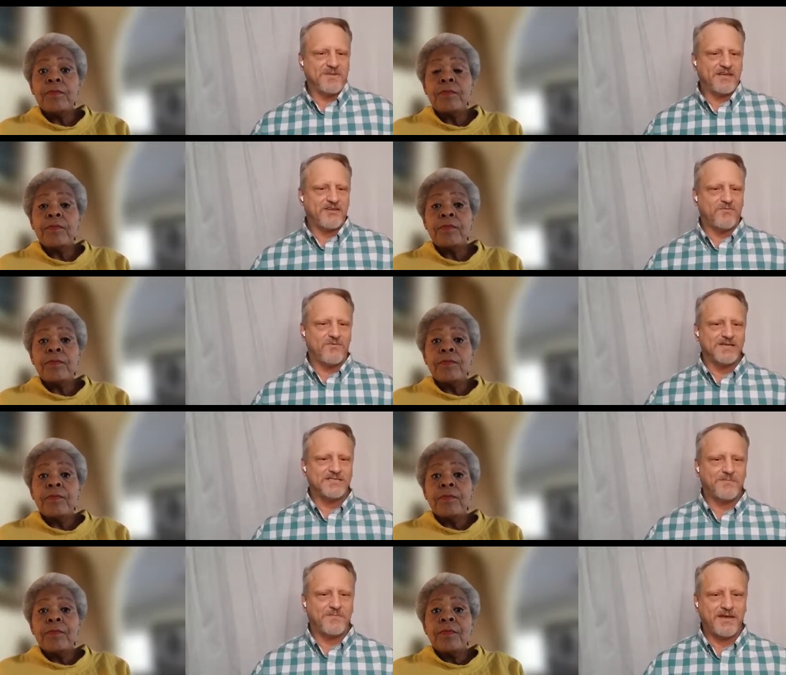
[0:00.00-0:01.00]
Speaker 1: to make you
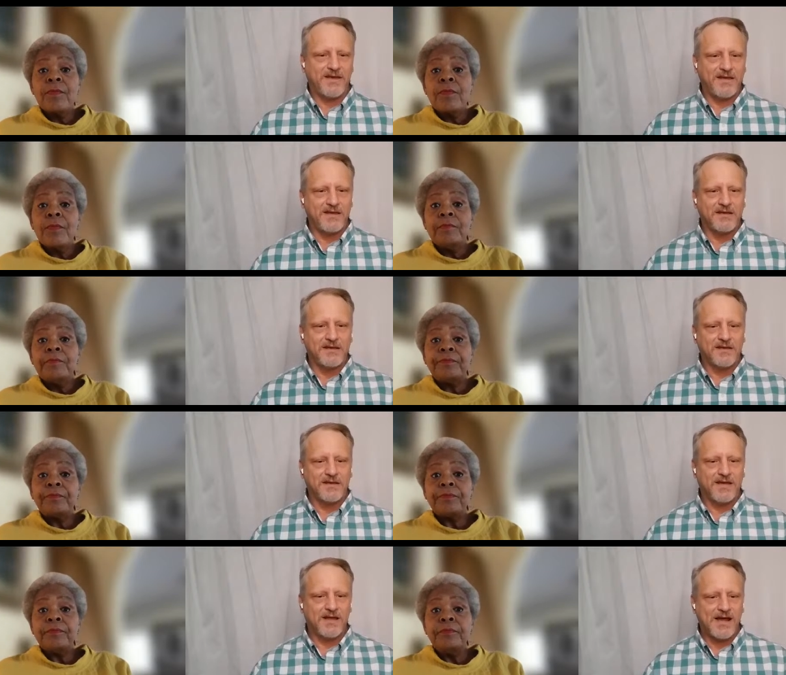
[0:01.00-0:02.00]
want to be
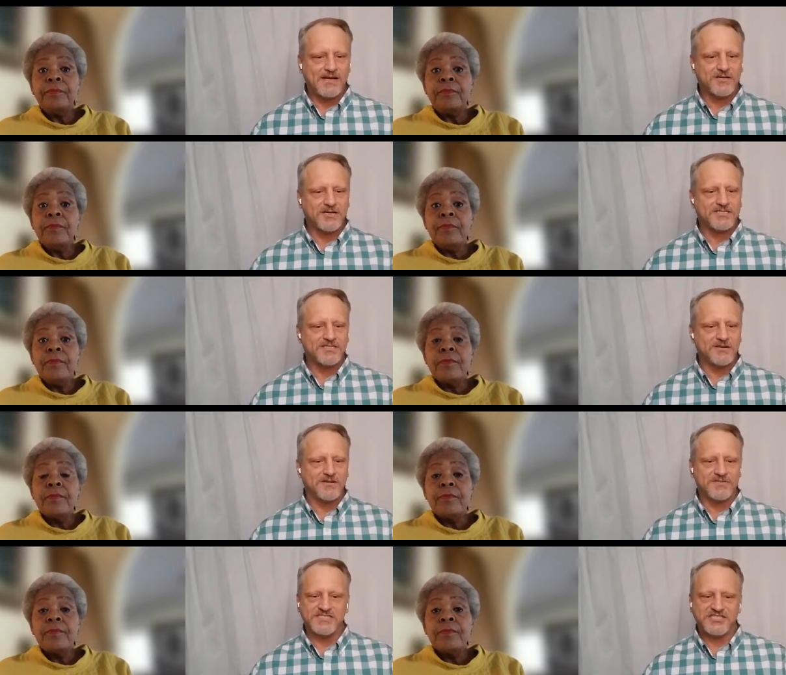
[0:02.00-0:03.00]
an actress,
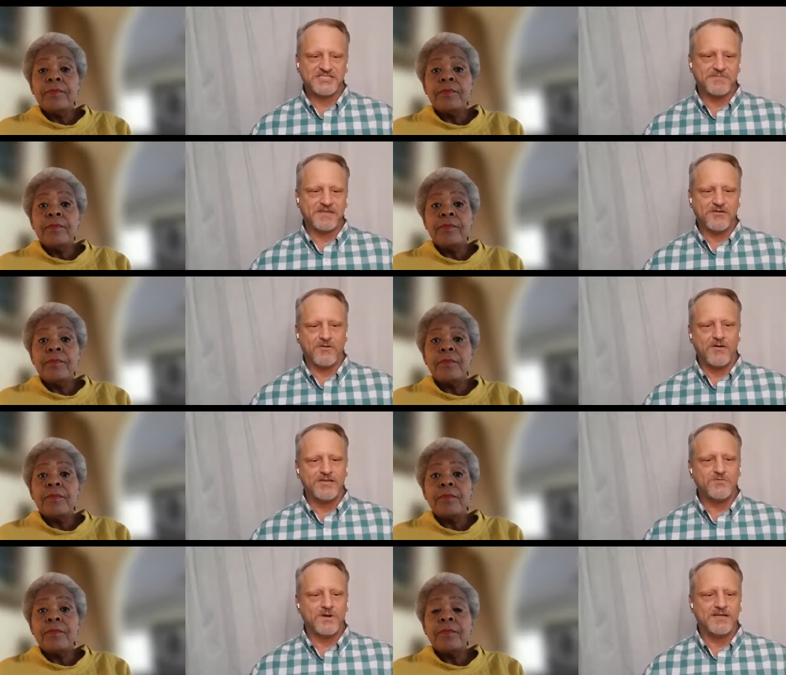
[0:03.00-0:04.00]
or is it just something that you
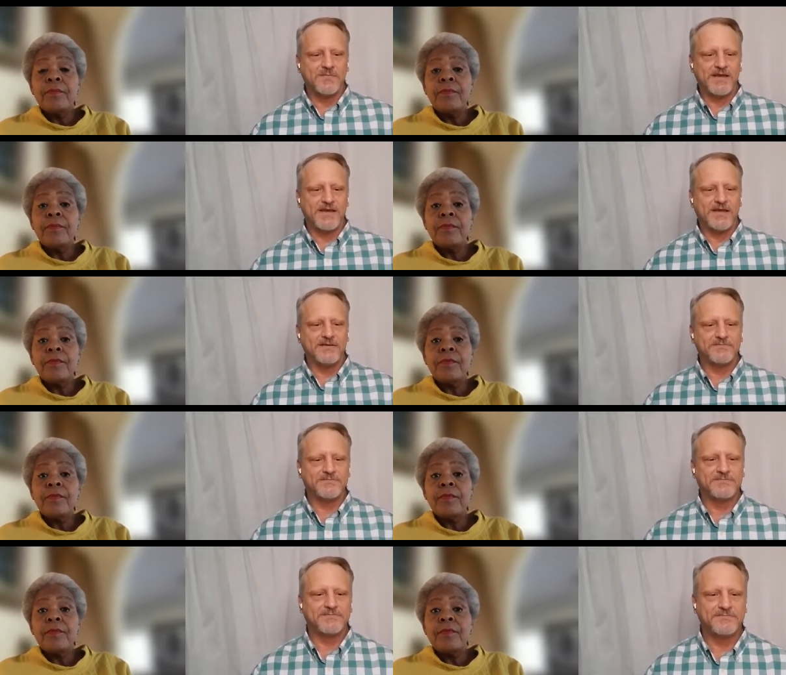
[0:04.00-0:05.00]
want to be?
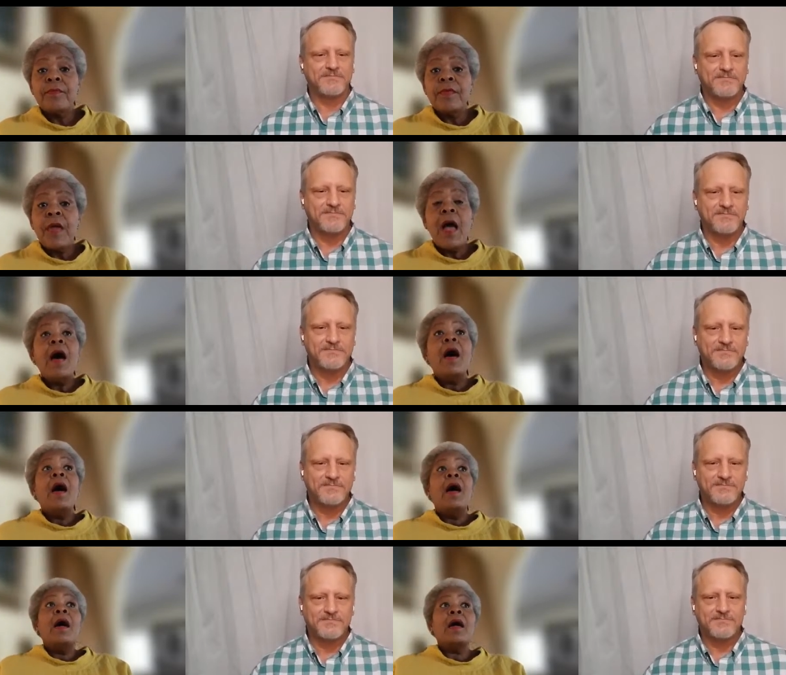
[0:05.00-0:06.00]

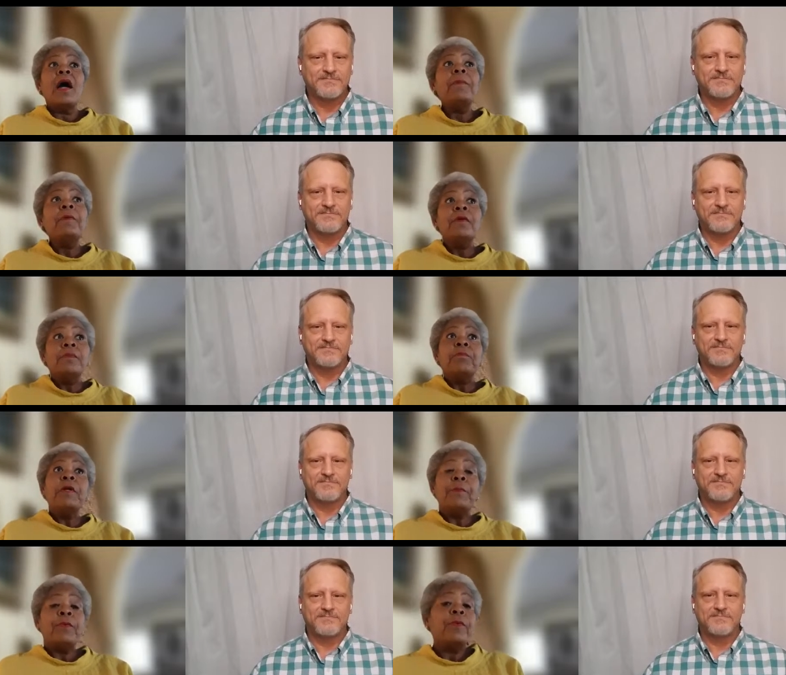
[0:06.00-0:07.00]
Speaker 2: A couple of
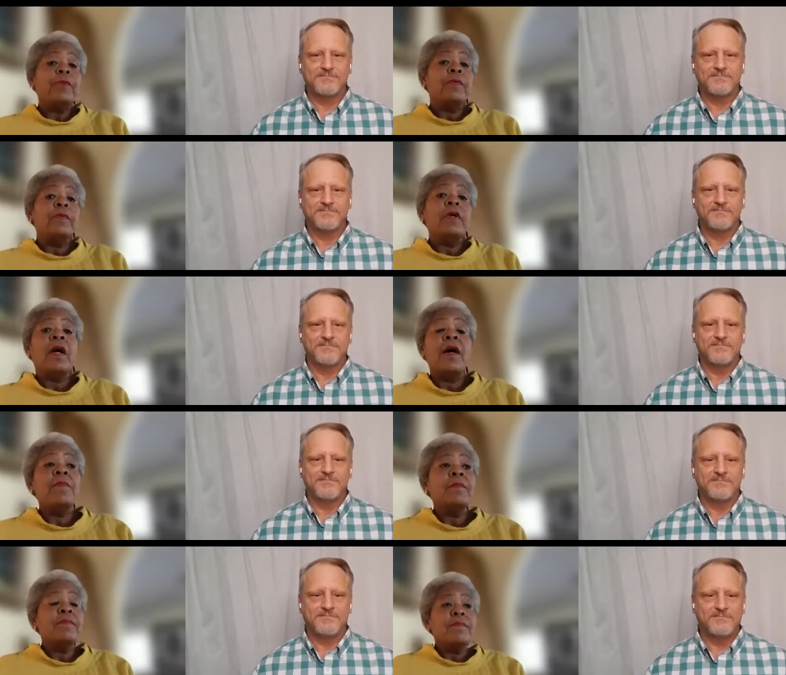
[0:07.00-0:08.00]
people
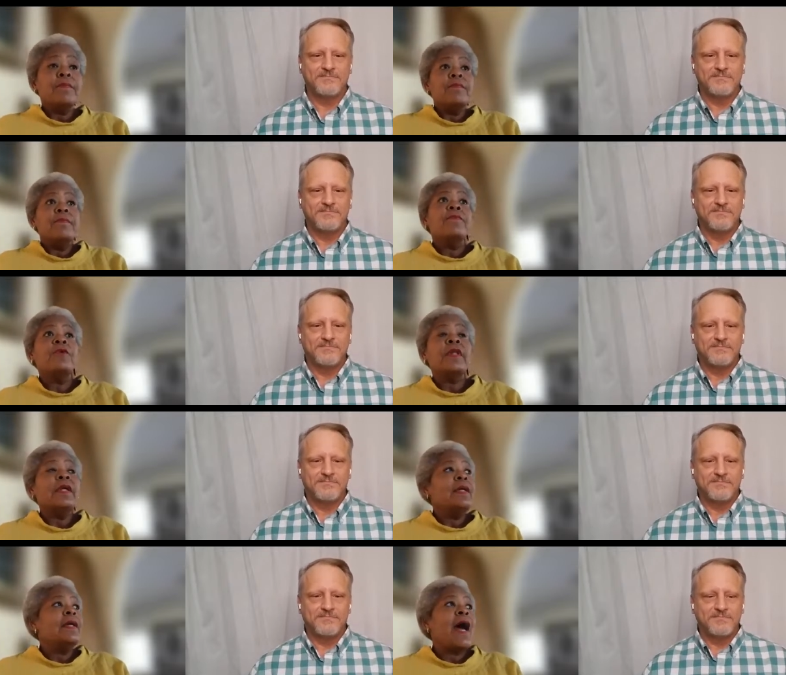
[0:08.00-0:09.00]
um,
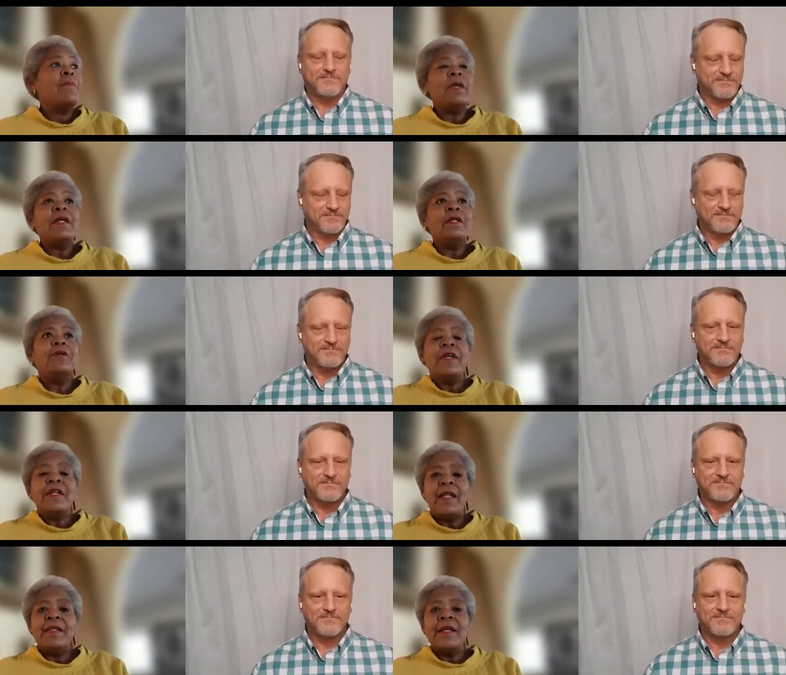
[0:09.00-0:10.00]
really got me looking
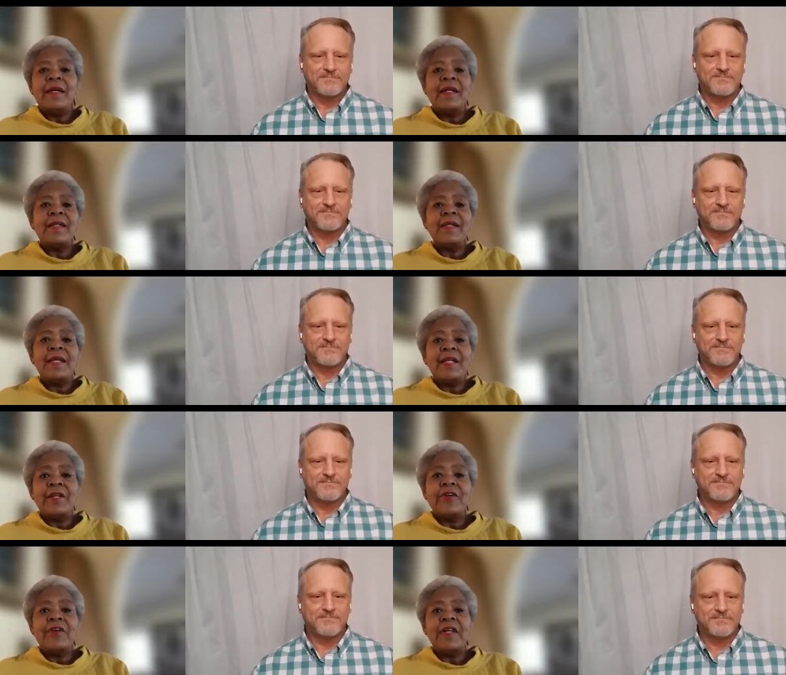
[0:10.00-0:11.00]
at uh,
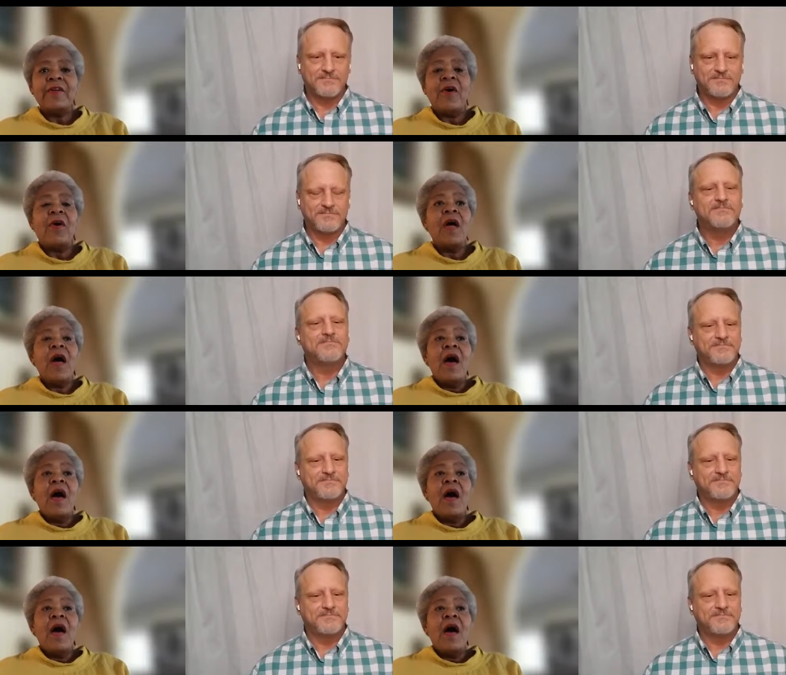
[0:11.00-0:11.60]
theater and all.